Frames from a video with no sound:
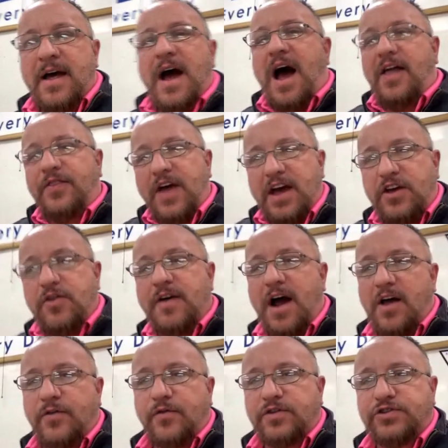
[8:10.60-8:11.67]
I thank you
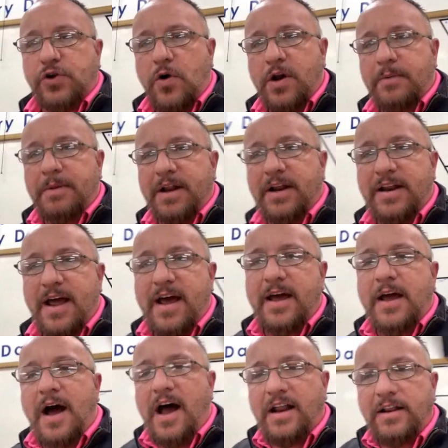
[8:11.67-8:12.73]
guys for joining me today.
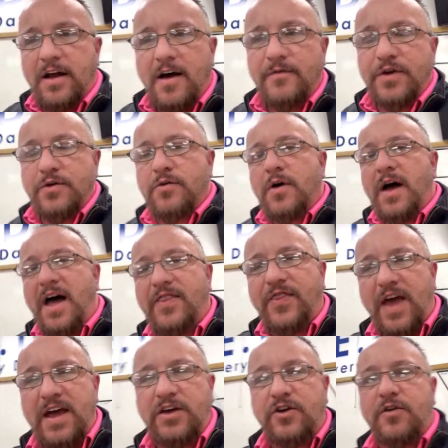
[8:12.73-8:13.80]
I love you. I
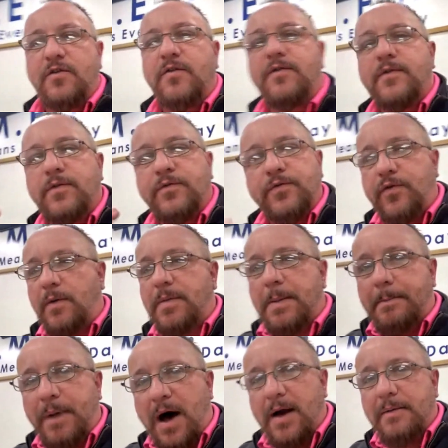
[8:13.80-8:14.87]
thank you from the
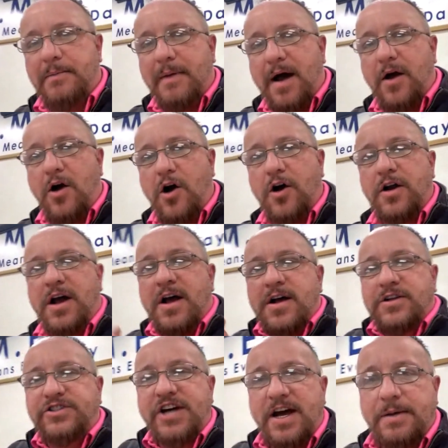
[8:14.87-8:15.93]
bottom of my heart.
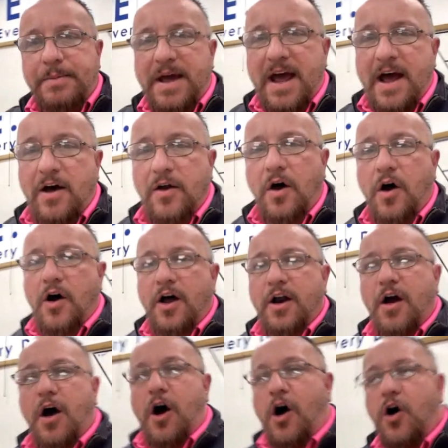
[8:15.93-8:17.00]
Check me out on
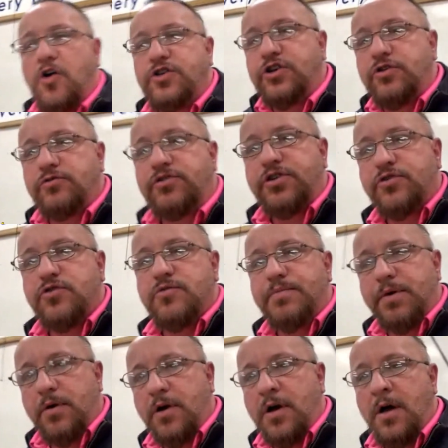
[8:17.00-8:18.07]
all YouTube,
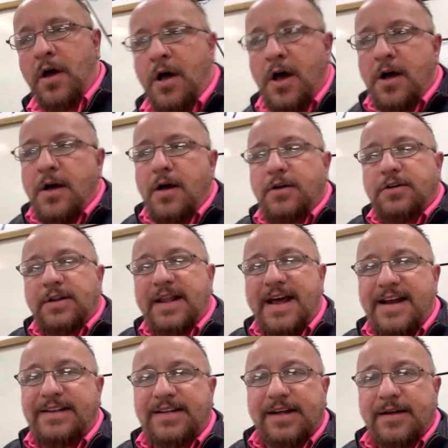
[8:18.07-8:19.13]

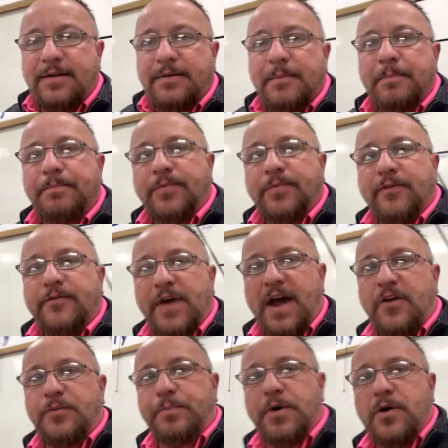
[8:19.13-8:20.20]
LinkedIn,
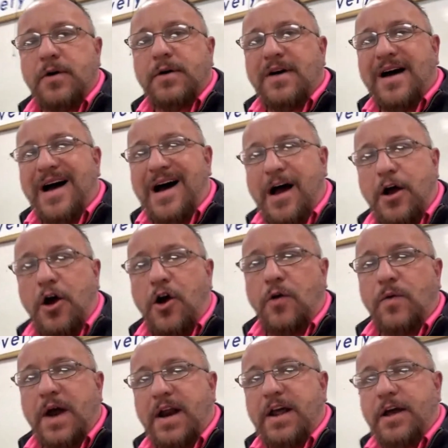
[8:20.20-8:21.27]
Facebook,
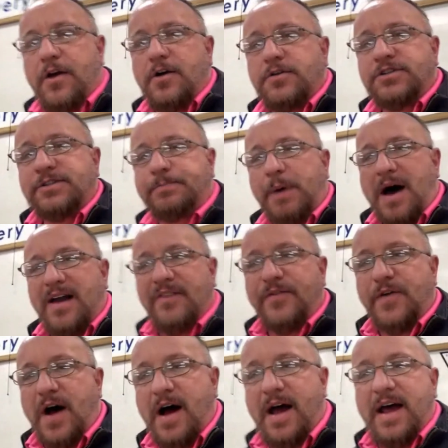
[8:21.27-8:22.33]
iHeartRadio,
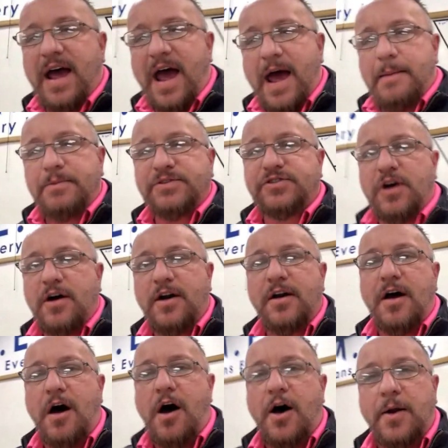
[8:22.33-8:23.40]
Spotify, Amazon,
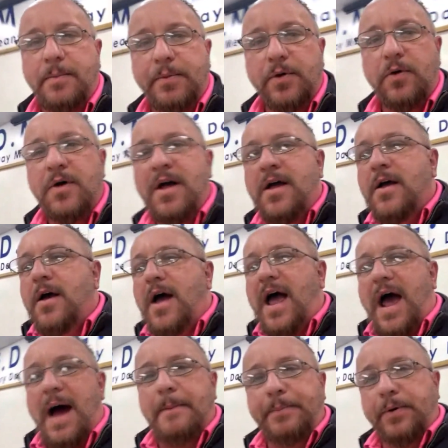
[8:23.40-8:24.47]
Audible,
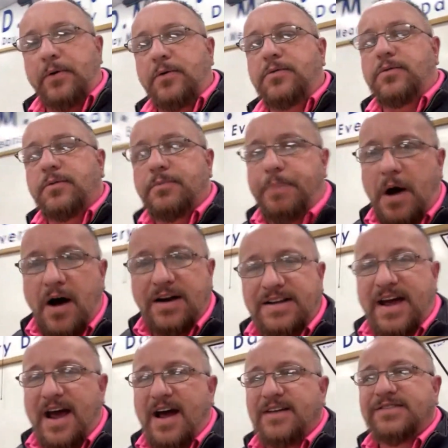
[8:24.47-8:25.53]
Apple
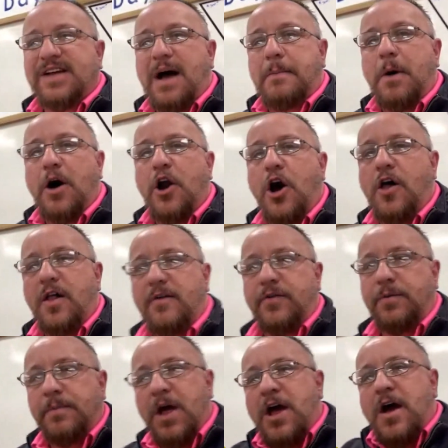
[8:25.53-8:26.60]
Podcasts. I'm on all of
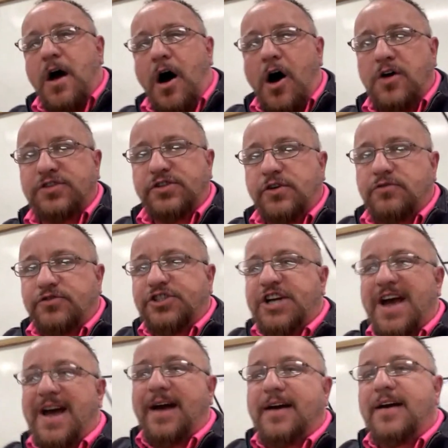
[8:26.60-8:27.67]
them. Also,
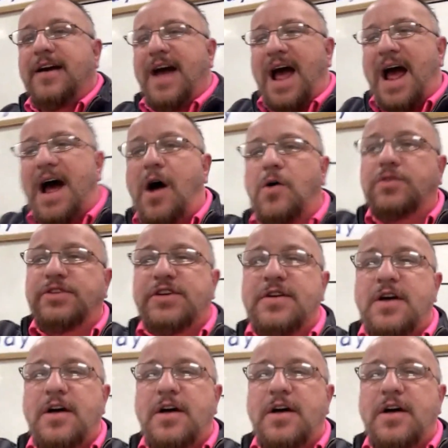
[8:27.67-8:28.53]
check out